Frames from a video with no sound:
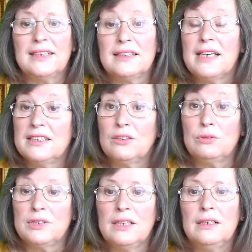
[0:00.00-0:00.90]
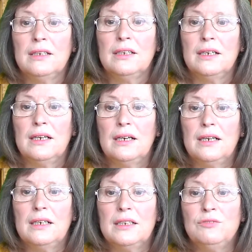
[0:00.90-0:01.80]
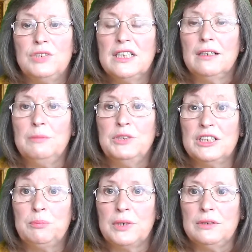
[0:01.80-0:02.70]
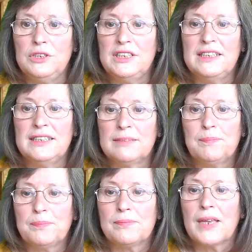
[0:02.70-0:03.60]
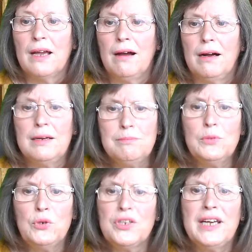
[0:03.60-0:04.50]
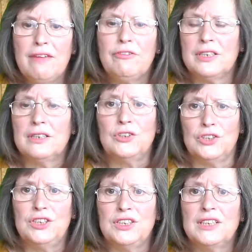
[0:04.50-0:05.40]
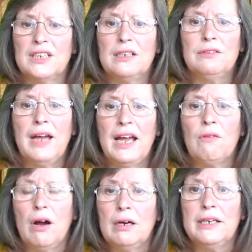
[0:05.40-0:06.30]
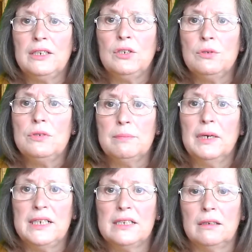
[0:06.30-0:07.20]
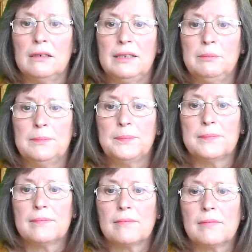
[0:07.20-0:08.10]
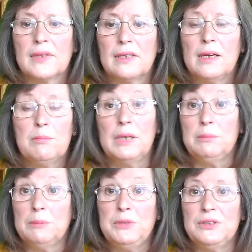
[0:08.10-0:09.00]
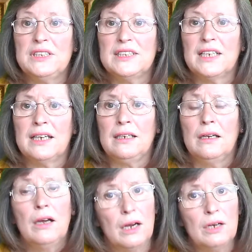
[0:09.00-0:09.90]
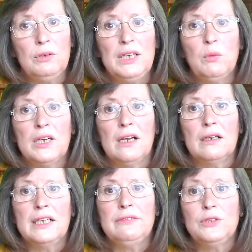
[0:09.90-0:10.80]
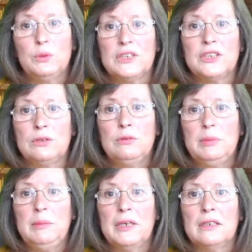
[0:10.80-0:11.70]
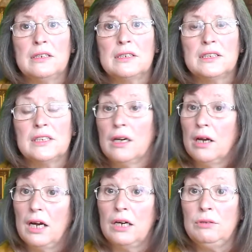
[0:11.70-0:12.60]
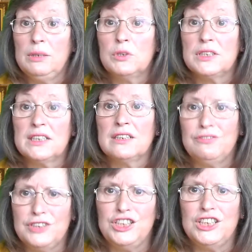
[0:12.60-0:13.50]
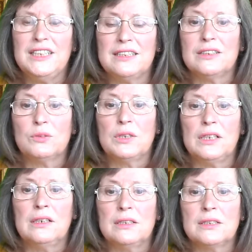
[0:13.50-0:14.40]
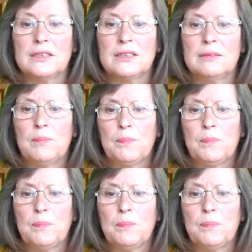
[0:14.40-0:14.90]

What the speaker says: As I get older and retirement approaches, I'm more than ever conscious of how I use my time. My mum used to say, "Only one life, 'twill soon be past. Only what's done for Jesus will last."